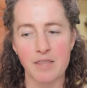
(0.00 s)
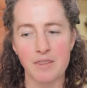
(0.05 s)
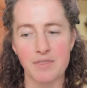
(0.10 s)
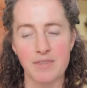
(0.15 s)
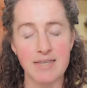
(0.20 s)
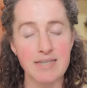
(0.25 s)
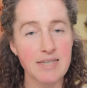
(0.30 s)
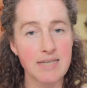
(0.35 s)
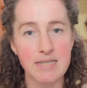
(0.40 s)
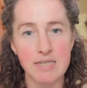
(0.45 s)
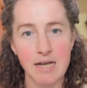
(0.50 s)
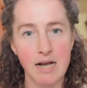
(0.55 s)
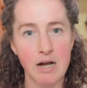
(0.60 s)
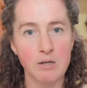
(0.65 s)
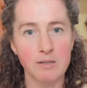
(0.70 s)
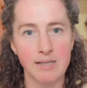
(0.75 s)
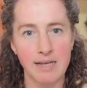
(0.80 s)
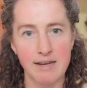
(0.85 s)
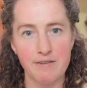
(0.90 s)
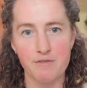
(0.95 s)
this is how
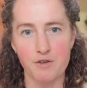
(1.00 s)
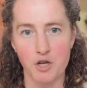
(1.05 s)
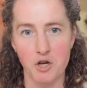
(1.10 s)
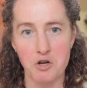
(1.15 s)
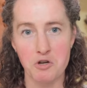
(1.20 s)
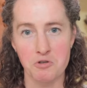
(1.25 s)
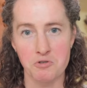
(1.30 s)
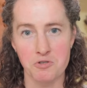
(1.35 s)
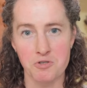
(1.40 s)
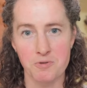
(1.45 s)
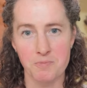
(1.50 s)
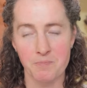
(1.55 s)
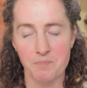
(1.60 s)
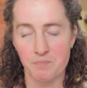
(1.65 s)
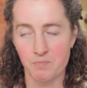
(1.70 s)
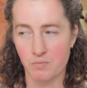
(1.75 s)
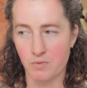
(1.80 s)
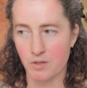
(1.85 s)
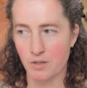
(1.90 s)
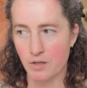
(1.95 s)
life goes.
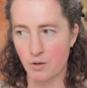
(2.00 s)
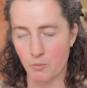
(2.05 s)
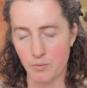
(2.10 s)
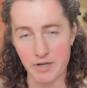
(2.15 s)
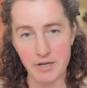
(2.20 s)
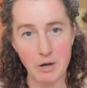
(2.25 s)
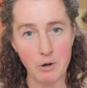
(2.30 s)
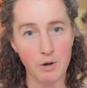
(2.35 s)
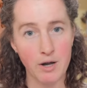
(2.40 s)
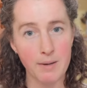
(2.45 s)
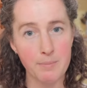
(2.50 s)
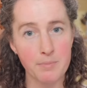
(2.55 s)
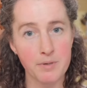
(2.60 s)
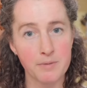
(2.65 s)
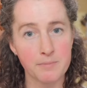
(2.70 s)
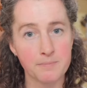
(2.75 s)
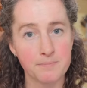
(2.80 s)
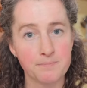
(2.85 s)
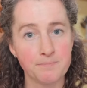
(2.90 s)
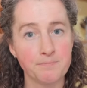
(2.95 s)
We go up,
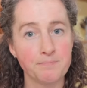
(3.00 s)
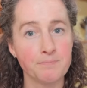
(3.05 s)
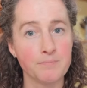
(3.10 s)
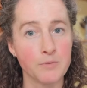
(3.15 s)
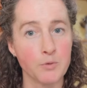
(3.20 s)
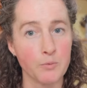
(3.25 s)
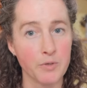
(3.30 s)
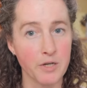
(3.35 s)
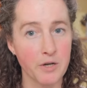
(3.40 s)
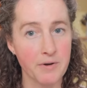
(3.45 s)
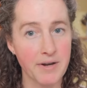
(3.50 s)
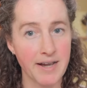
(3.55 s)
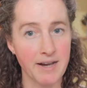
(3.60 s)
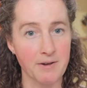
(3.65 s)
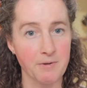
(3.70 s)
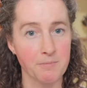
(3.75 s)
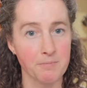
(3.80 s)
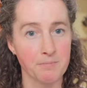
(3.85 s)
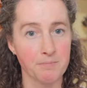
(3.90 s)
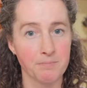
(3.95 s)
we go
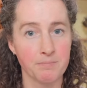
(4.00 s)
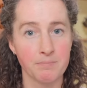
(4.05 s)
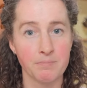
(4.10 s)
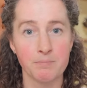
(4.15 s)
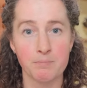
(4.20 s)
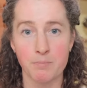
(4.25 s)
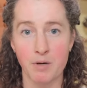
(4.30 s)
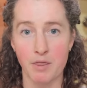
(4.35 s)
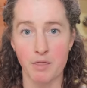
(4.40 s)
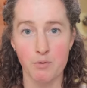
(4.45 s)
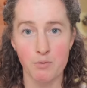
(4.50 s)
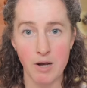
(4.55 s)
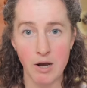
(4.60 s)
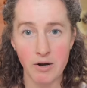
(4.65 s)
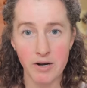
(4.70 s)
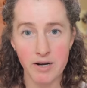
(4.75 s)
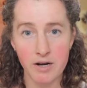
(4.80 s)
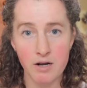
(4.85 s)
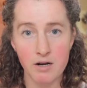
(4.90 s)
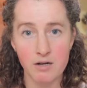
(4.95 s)
down. But throughout
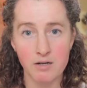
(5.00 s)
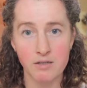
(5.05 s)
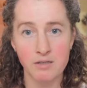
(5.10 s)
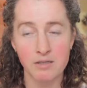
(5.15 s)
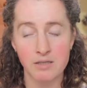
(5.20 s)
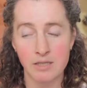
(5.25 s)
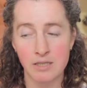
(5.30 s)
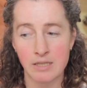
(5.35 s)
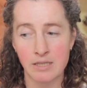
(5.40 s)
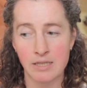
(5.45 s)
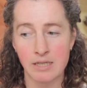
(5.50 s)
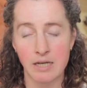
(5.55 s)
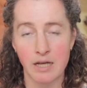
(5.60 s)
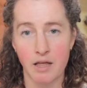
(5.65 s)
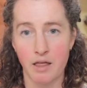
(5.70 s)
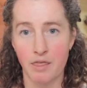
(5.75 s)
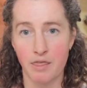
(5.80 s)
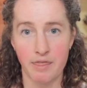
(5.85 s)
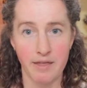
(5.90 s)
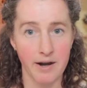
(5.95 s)
it all,
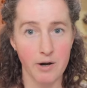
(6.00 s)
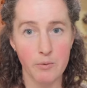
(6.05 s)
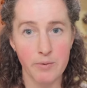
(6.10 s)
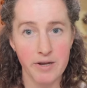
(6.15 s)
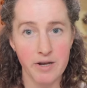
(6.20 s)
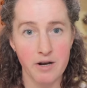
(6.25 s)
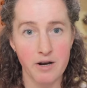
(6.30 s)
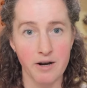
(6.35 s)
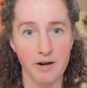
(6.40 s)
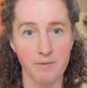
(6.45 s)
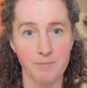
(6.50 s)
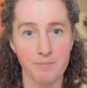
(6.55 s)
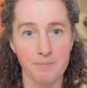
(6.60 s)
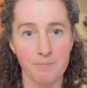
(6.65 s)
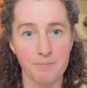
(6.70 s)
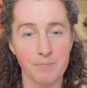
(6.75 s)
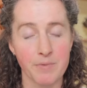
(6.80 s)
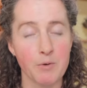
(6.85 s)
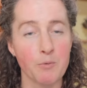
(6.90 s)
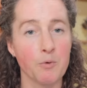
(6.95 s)
there we are.
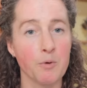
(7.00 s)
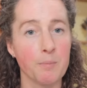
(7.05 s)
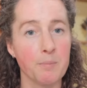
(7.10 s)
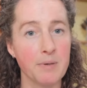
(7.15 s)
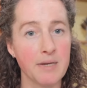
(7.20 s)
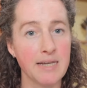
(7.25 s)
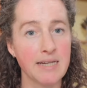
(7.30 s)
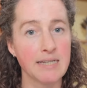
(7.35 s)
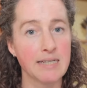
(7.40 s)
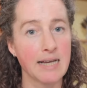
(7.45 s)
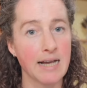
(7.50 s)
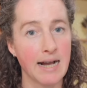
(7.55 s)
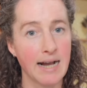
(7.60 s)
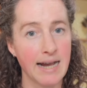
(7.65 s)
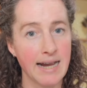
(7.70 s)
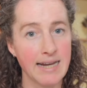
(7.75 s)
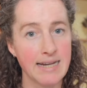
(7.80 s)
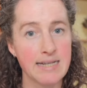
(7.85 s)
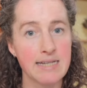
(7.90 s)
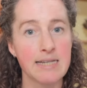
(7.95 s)
We're being
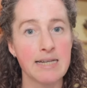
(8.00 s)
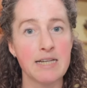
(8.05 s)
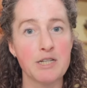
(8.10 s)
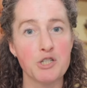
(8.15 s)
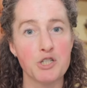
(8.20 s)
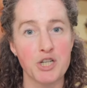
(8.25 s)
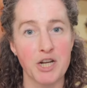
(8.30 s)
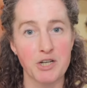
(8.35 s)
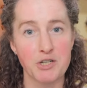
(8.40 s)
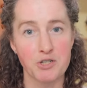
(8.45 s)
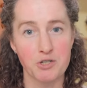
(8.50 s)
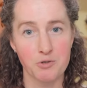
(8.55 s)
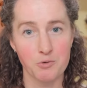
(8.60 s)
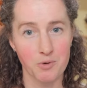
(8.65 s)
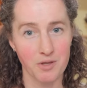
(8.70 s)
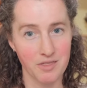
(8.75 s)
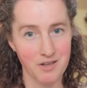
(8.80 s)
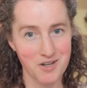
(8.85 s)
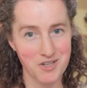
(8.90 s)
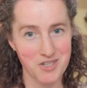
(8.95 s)
kind and gentle
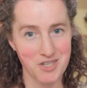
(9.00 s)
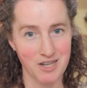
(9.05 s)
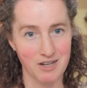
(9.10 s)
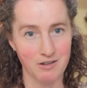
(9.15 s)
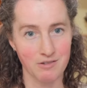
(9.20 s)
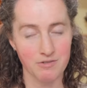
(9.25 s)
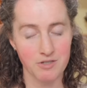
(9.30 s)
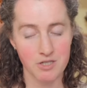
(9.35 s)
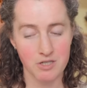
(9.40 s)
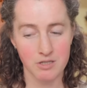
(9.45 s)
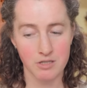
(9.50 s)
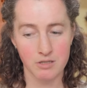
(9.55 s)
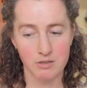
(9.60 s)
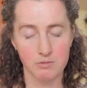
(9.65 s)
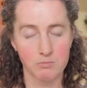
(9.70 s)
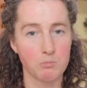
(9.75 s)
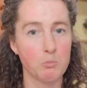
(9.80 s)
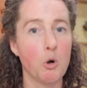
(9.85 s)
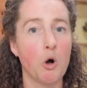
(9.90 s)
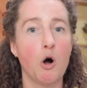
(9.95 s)
with ourselves
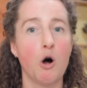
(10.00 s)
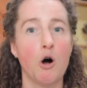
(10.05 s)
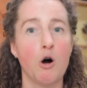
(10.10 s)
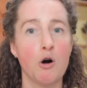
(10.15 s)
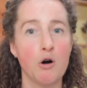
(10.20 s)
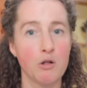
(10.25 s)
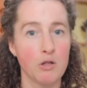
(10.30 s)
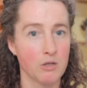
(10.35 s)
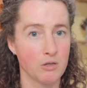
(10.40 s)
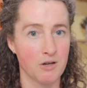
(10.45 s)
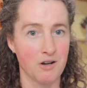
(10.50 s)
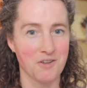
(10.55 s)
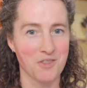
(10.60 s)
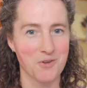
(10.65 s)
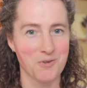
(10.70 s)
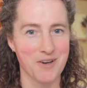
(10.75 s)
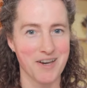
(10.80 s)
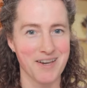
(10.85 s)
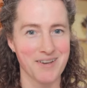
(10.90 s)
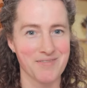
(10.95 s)
all along the
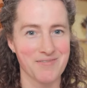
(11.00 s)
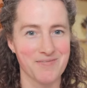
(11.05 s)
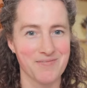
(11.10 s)
way.